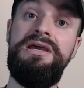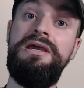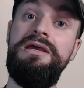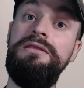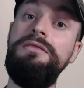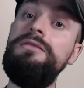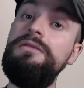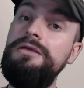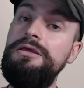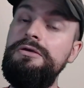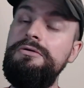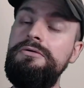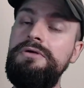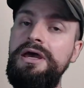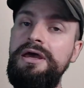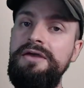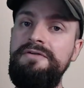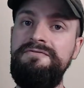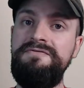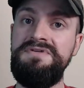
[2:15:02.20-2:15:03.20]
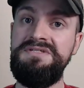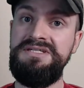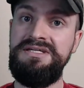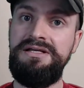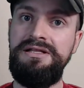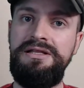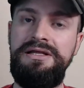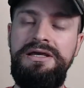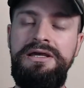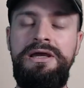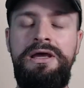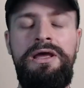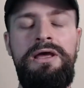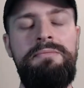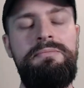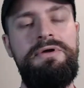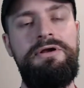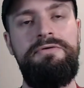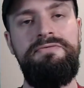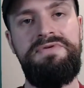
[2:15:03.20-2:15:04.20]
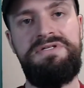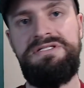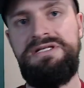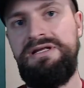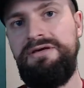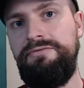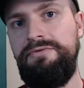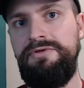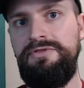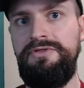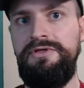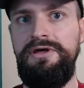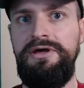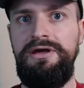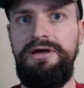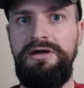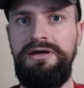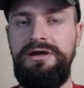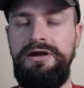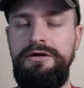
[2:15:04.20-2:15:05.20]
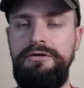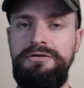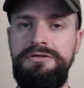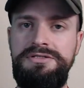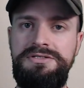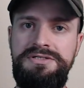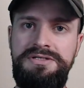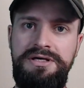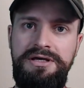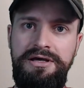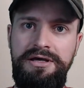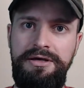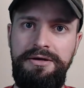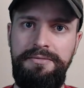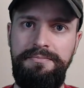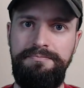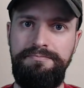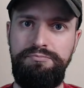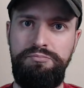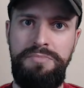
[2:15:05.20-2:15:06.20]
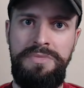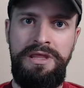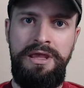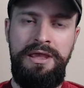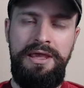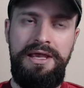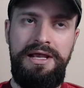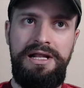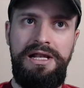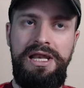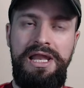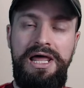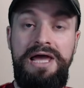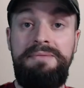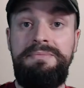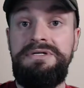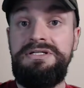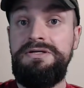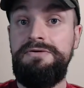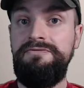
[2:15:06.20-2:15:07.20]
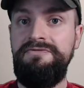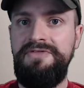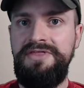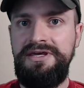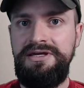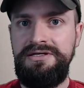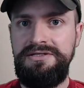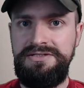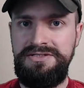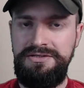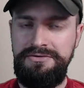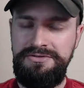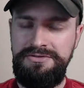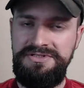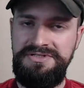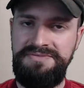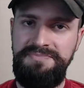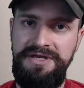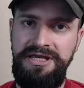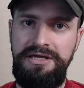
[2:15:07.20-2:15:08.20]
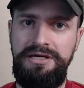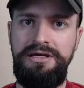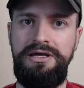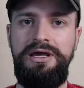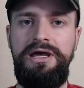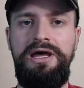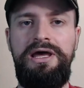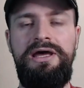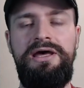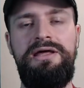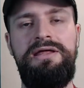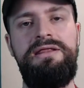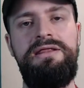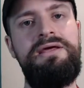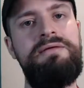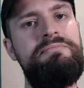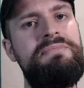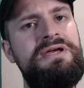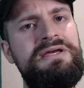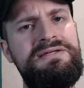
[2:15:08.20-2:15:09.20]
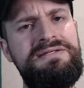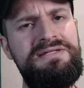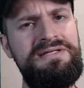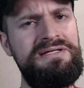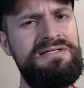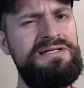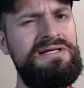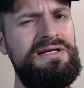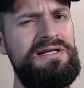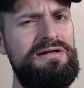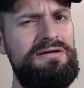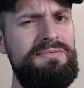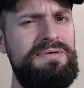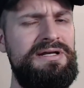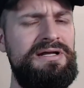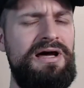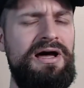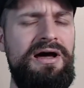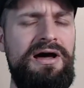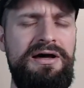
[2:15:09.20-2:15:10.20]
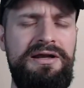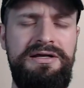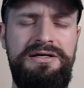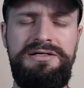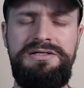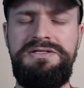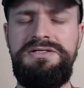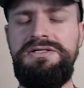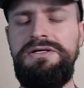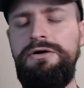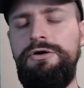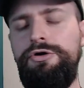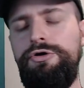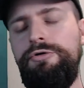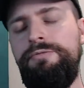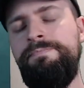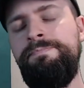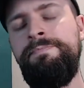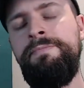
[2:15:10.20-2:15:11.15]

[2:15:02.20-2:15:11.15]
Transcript: in the UK physically, but obviously with the current climate of things, so to speak, that makes things a little bit harder. So